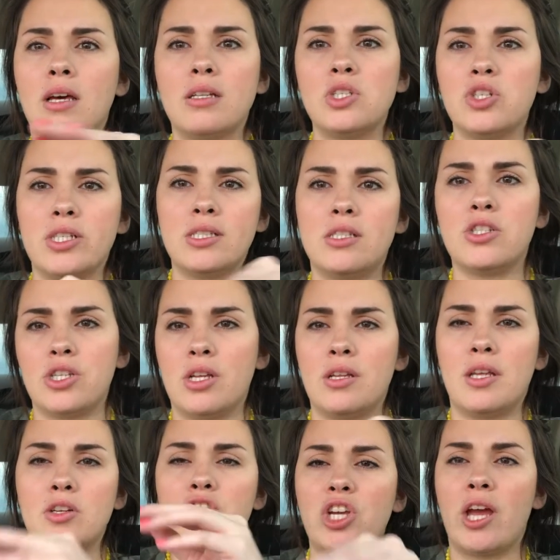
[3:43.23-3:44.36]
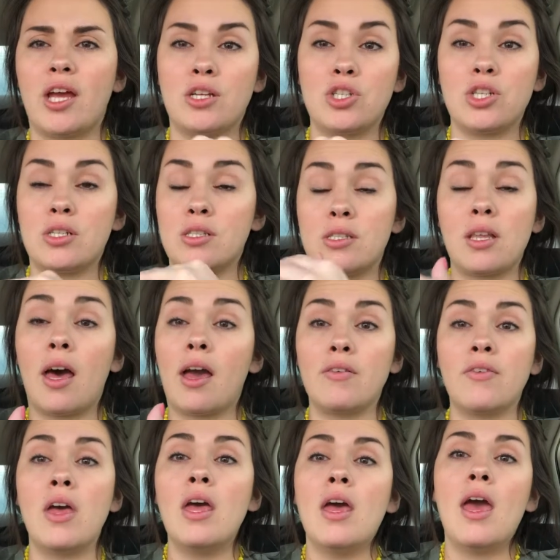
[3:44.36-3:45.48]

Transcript: that transition, that change in his life,